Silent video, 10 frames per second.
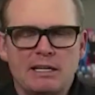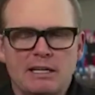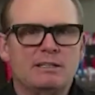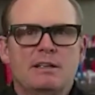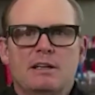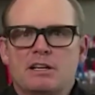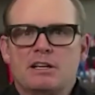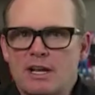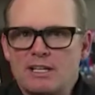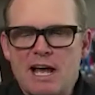take money
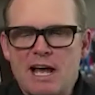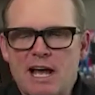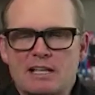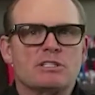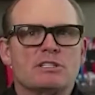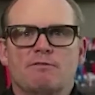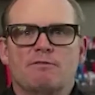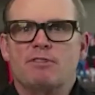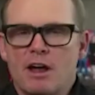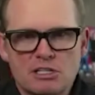and transact the
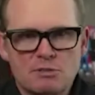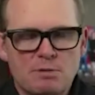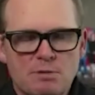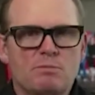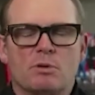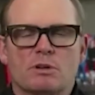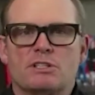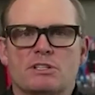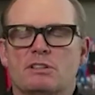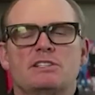business and fill out expense
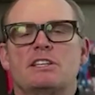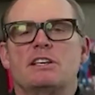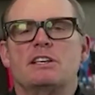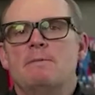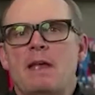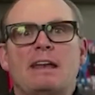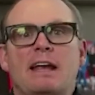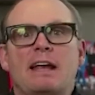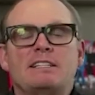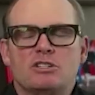reports and things that
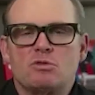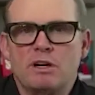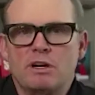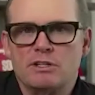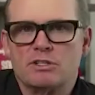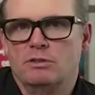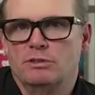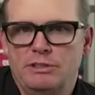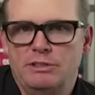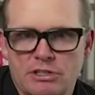at 19 and 20
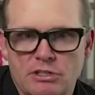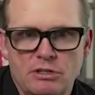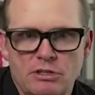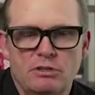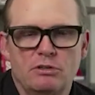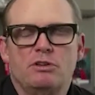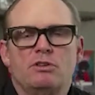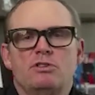years old you just you, you